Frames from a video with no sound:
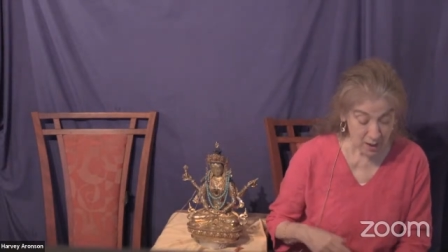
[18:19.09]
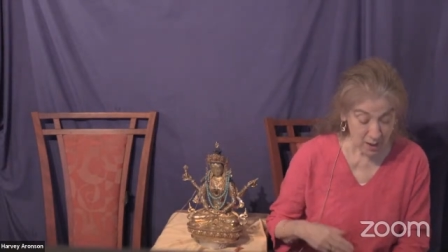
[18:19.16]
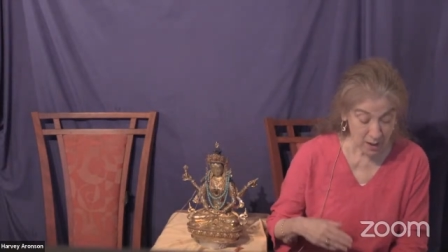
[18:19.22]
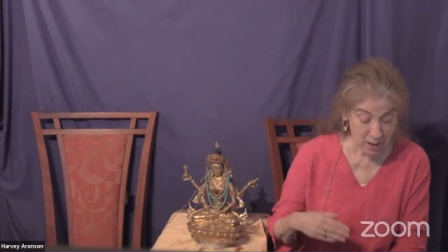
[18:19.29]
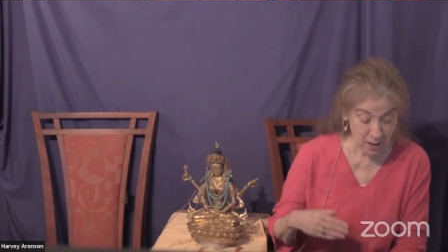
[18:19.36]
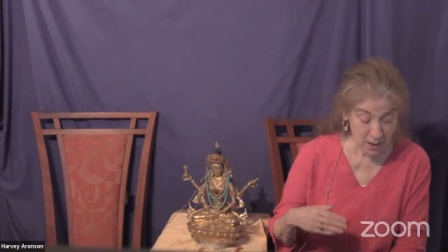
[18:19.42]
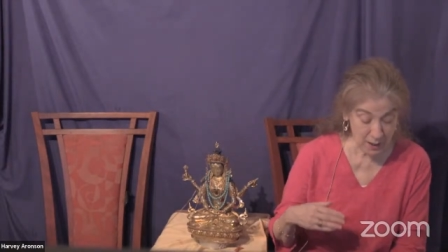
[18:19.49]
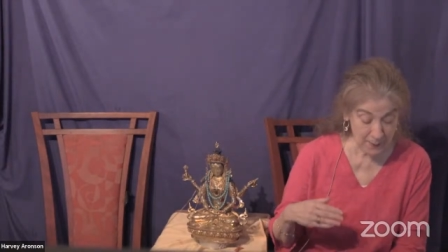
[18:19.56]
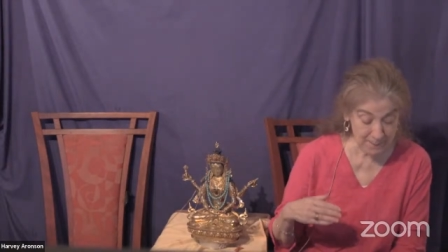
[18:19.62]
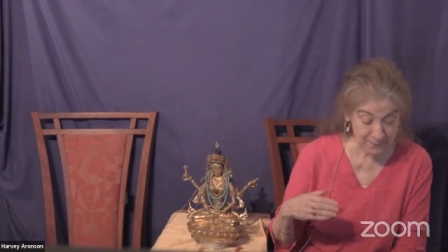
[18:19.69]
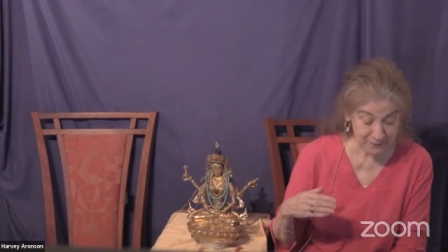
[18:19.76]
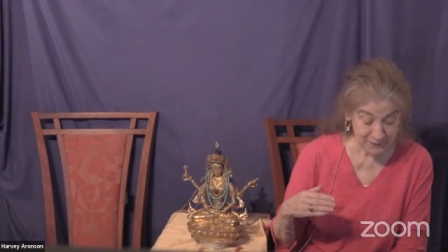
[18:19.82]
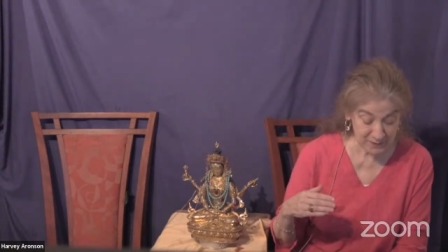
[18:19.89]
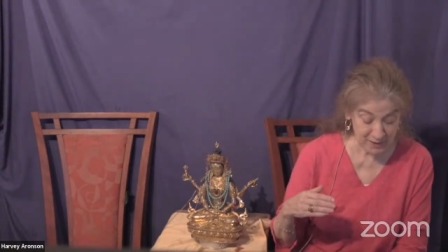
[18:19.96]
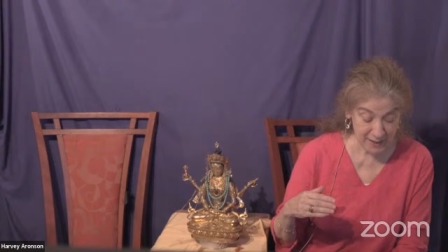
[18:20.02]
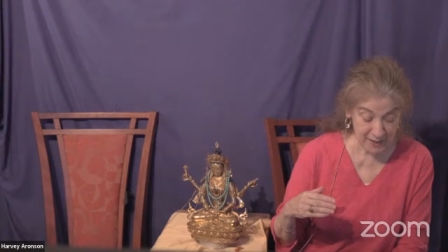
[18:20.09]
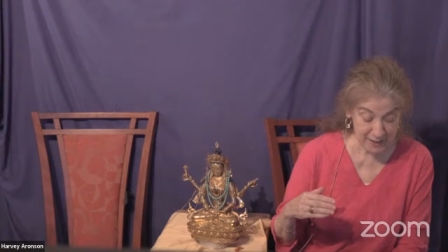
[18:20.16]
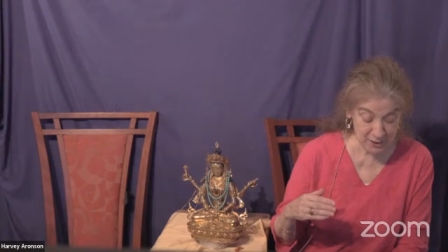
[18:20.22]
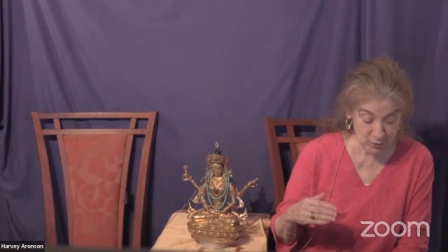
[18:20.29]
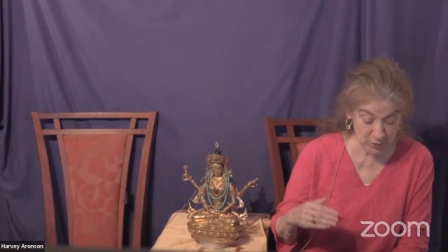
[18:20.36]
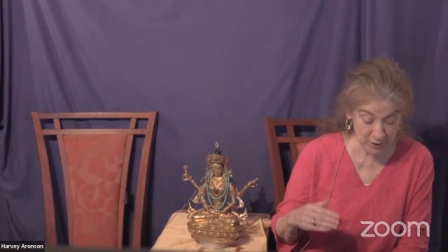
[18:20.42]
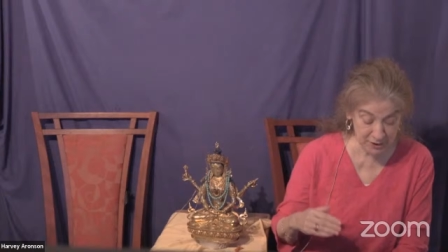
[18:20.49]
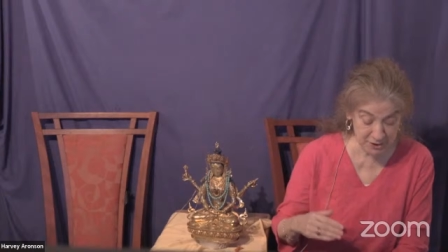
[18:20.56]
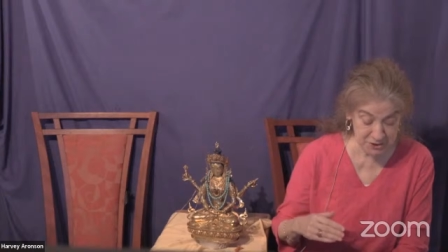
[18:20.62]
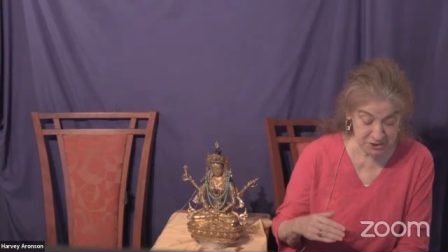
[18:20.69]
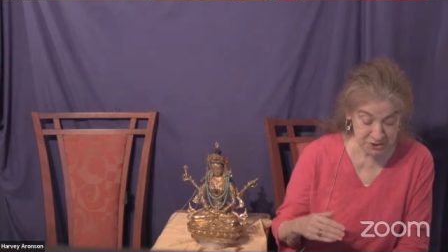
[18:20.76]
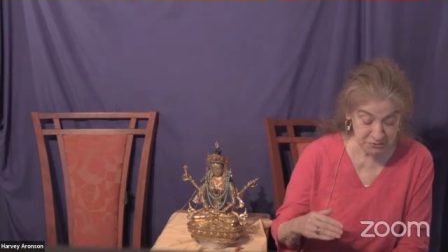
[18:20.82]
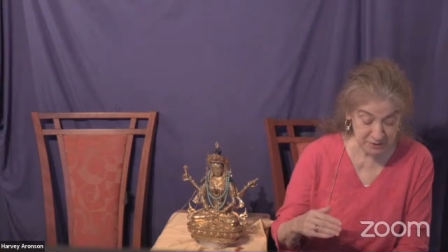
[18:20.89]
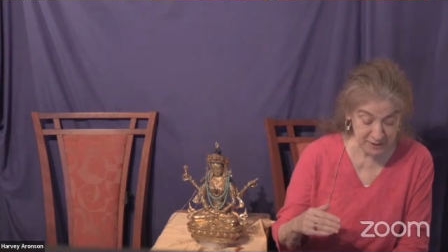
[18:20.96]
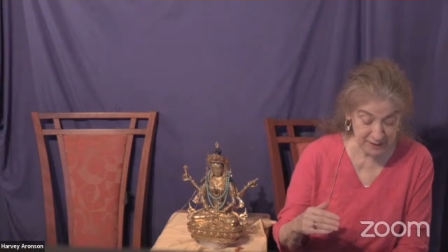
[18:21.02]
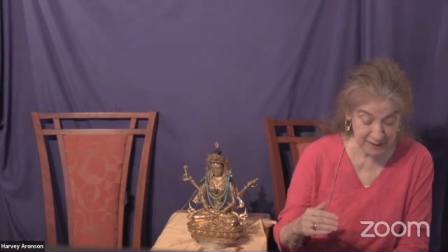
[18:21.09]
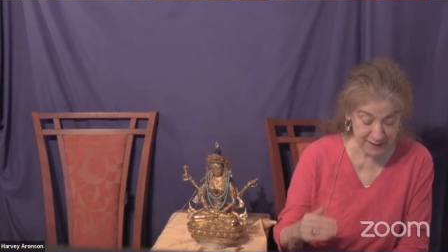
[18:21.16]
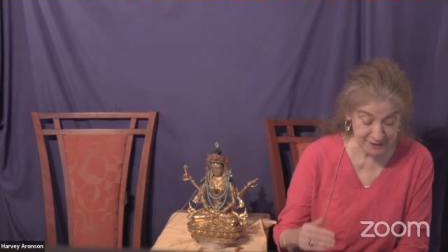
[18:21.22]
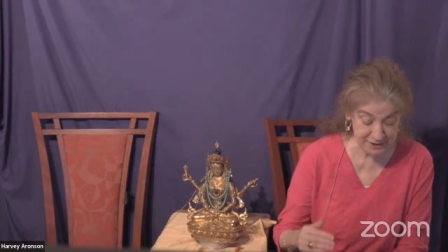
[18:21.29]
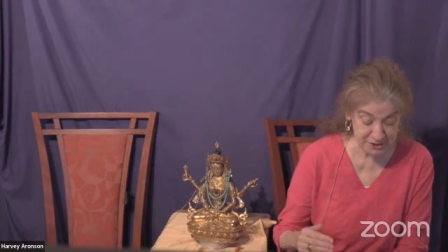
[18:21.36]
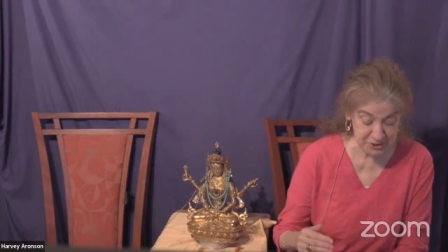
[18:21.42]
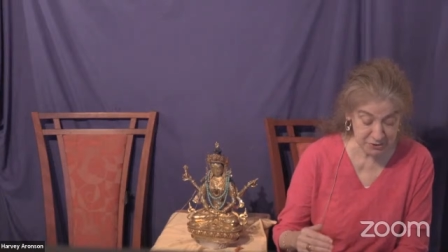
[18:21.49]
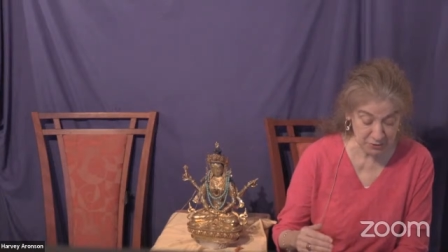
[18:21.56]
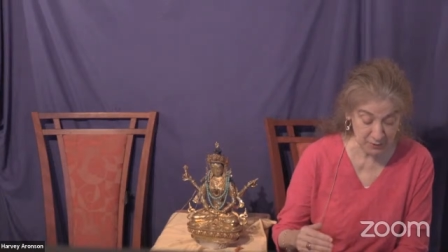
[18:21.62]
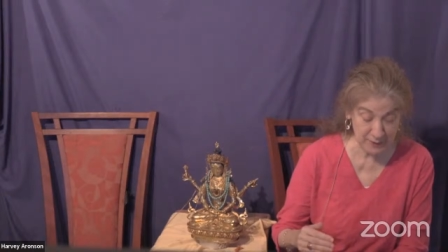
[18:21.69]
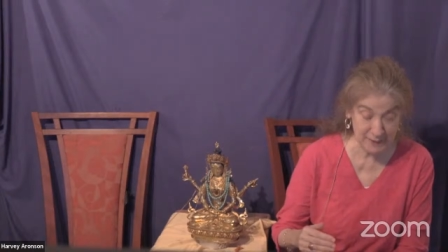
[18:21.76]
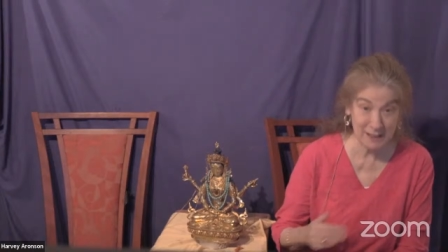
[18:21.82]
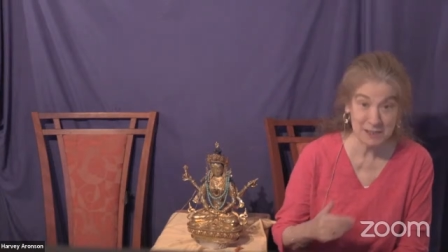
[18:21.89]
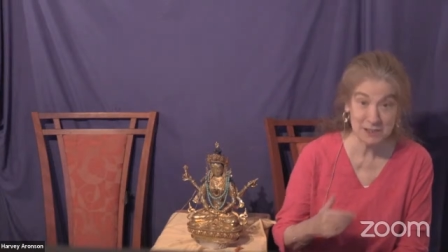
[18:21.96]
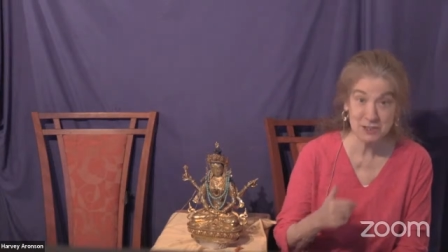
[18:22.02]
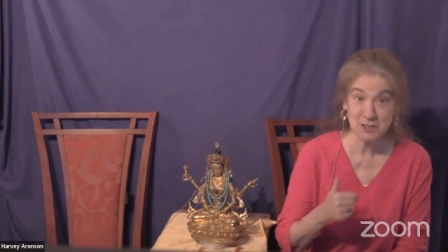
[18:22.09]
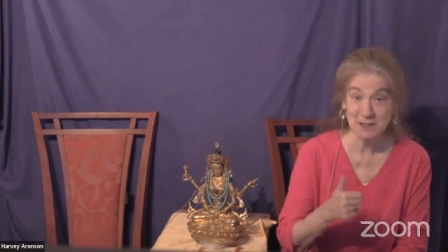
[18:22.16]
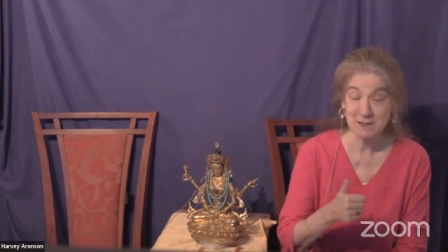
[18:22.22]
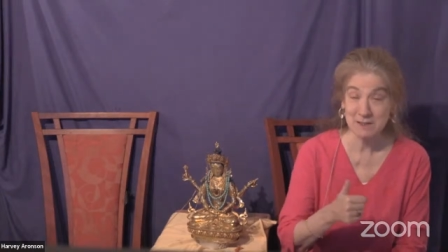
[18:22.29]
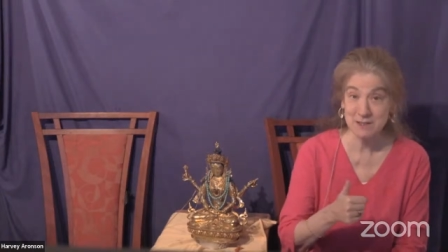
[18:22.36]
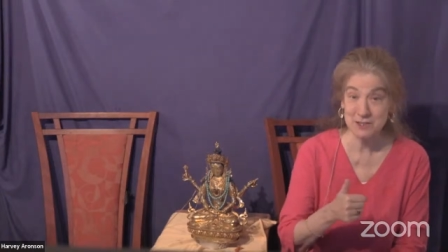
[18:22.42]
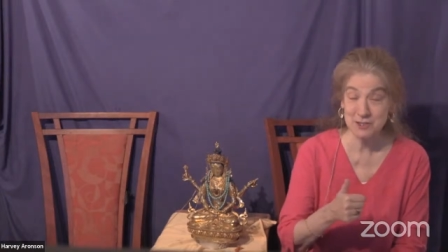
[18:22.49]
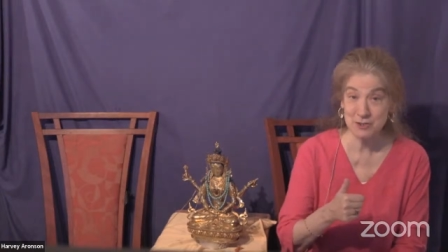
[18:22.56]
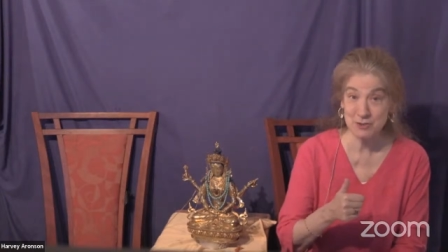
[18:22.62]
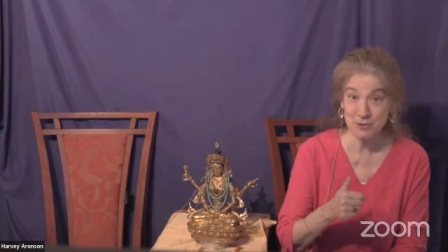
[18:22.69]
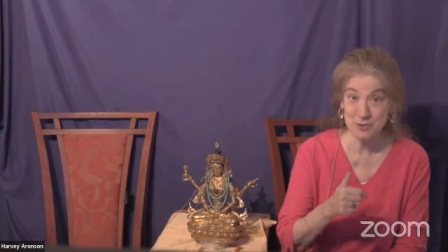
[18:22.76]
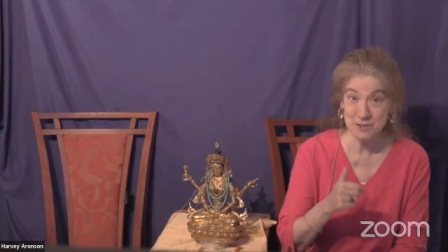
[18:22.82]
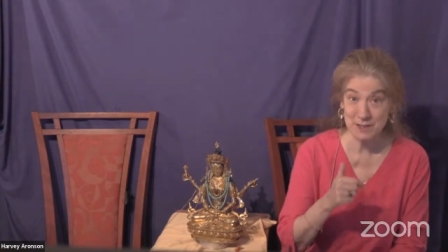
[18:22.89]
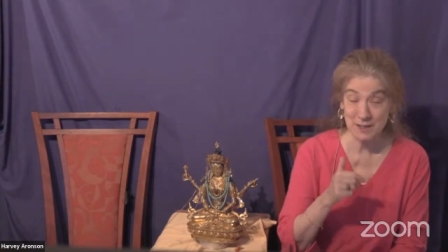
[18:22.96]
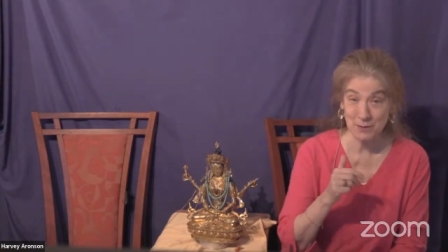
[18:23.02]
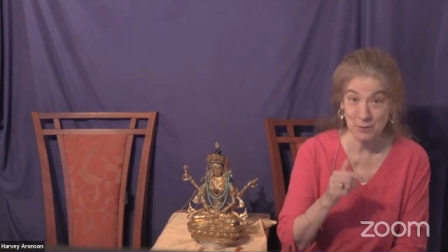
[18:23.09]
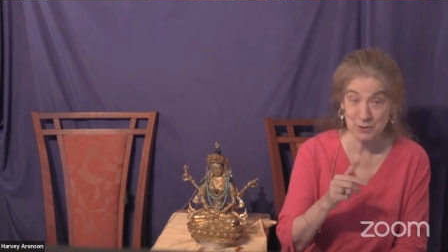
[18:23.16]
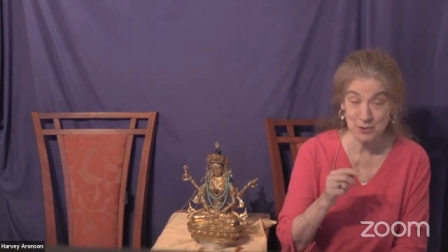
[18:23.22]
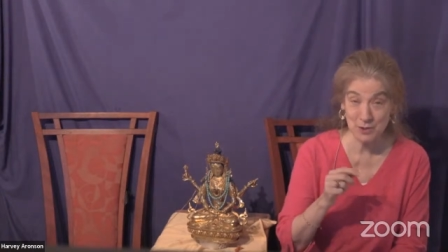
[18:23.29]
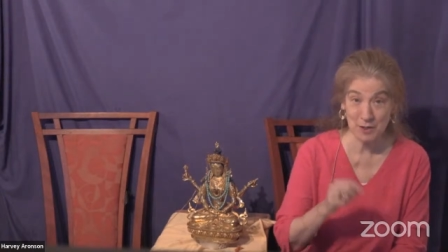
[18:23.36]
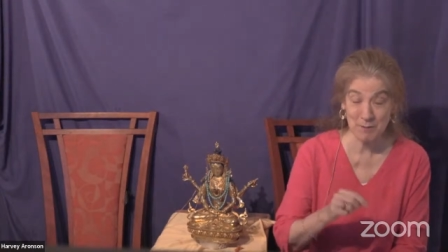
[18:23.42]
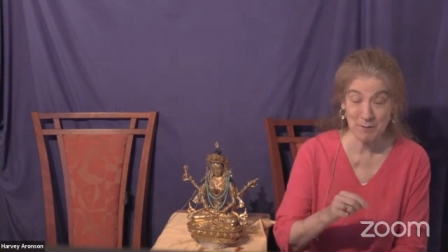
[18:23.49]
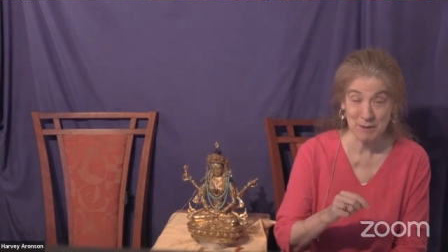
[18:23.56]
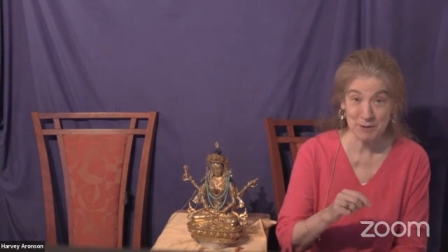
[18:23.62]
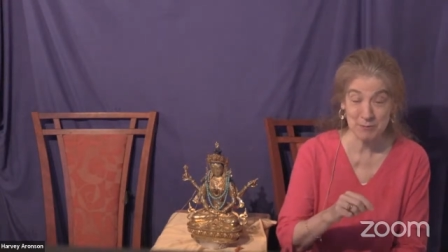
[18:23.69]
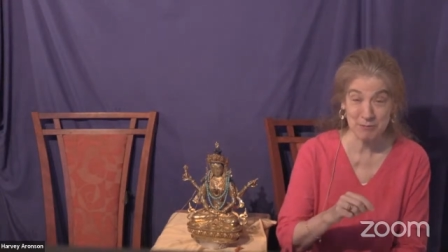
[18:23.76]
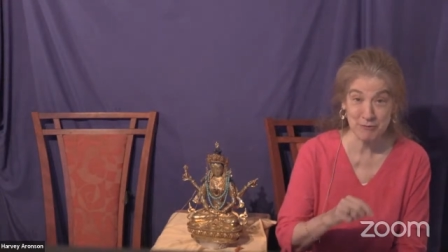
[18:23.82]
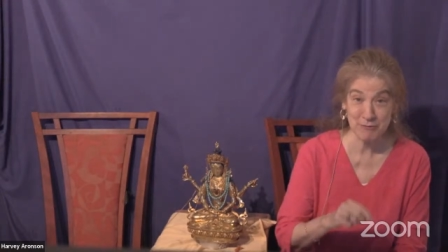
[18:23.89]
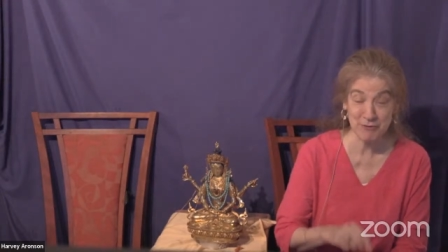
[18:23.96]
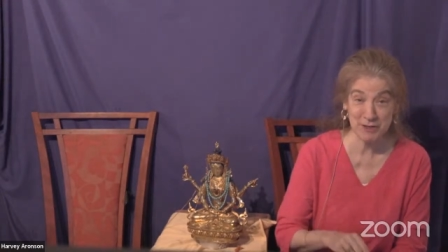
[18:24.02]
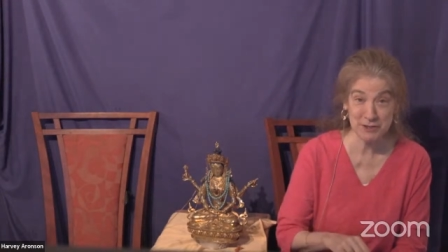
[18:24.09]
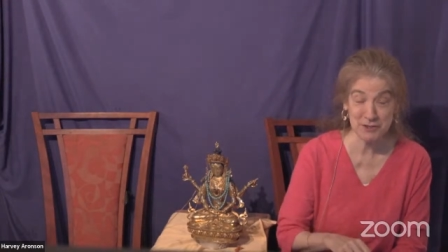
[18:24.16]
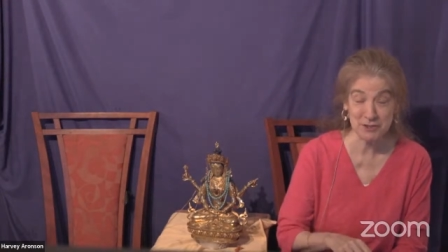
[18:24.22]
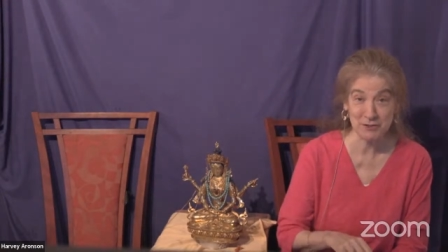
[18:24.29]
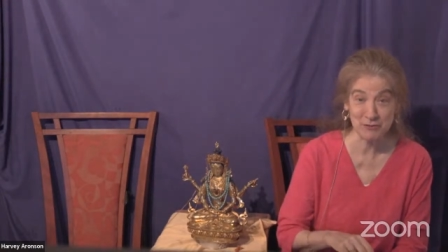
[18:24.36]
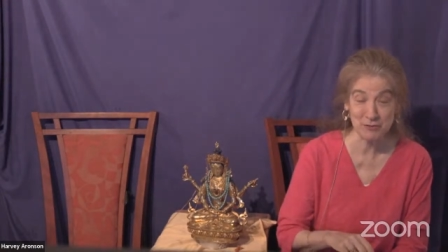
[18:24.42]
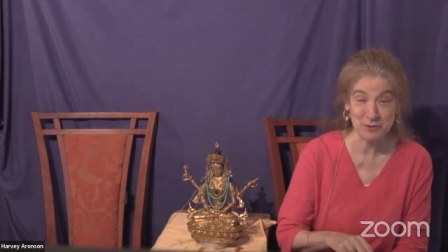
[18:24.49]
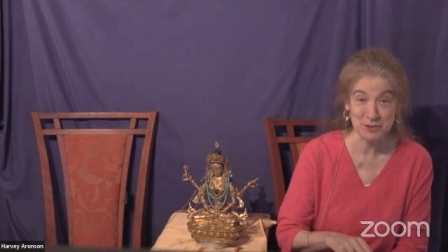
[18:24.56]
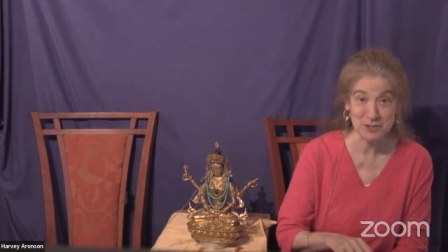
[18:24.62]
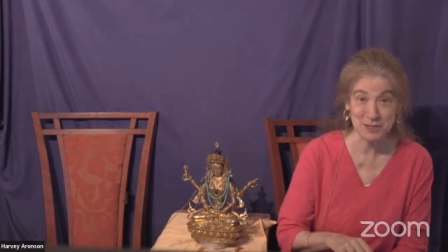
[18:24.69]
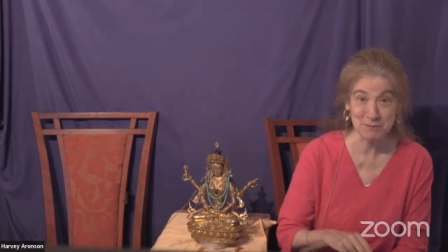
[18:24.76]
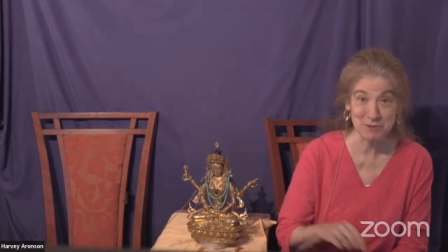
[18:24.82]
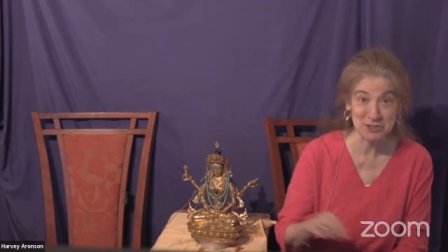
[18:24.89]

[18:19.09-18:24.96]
in order to get to, and actually this Tuesday, we're talking about the perfection of wisdom.